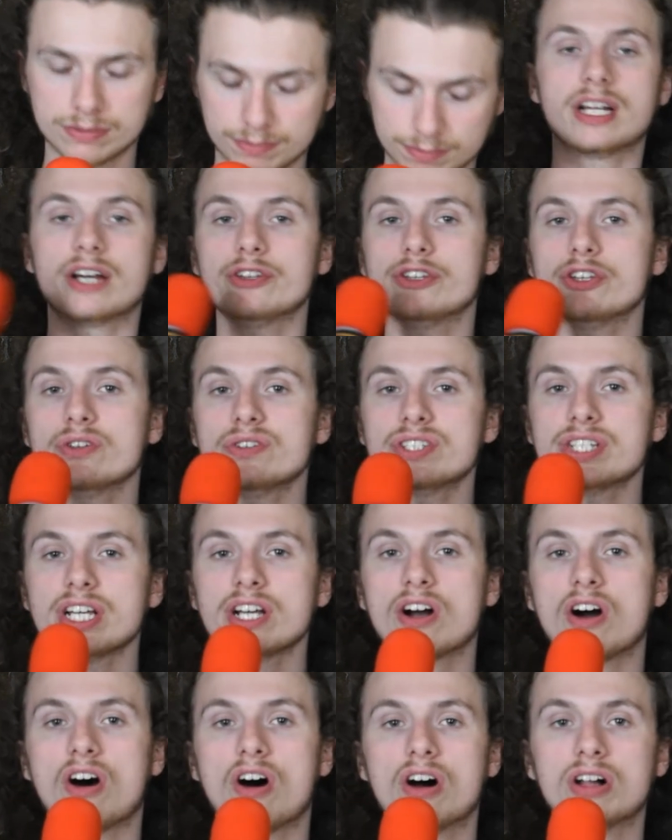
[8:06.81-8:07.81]
Now, using
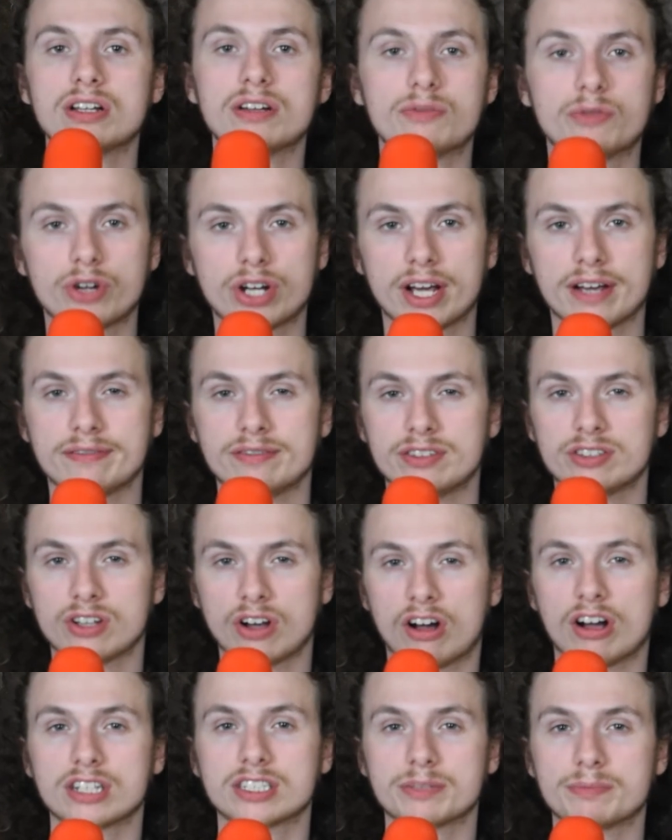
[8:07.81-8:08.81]
all of what I've
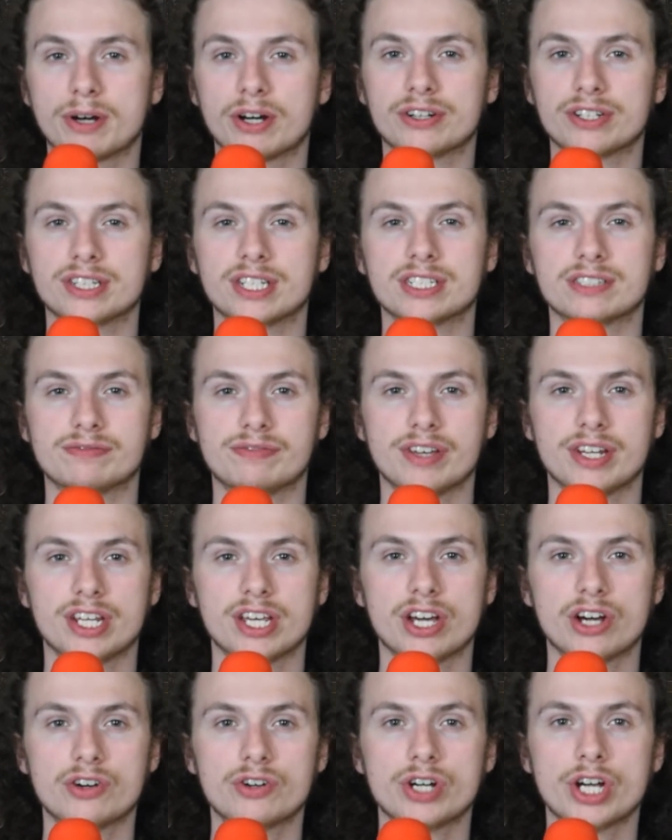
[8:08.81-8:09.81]
talked about in this
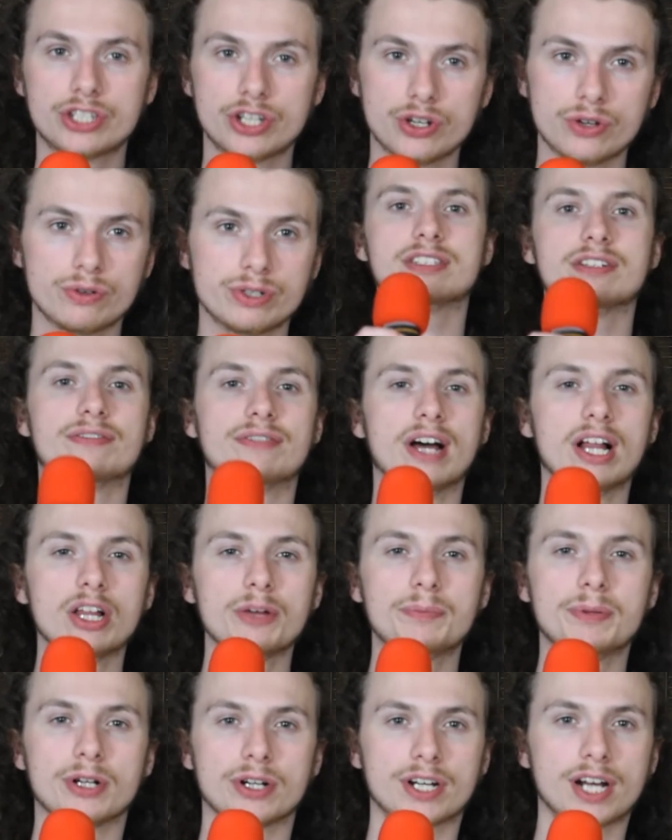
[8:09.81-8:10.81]
video to
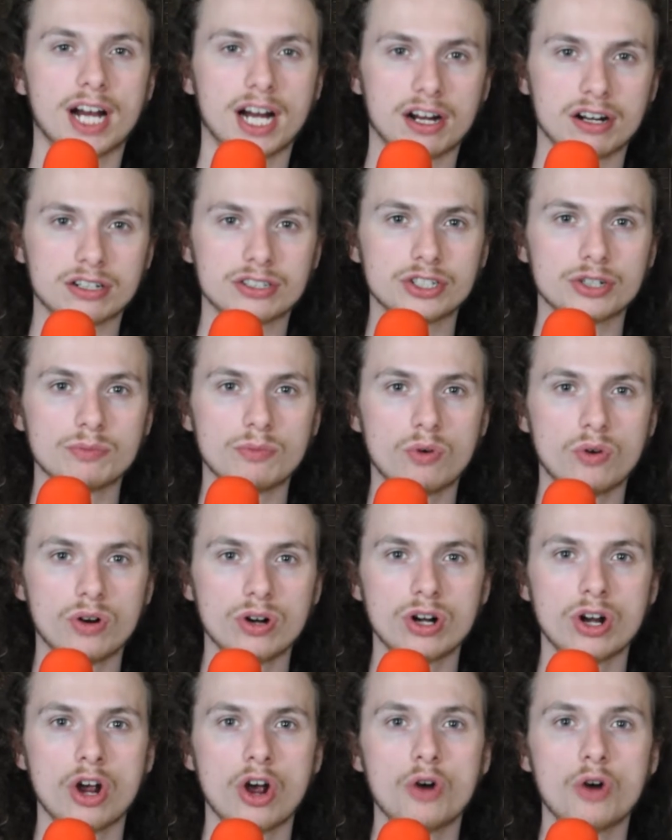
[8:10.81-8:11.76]
develop your character more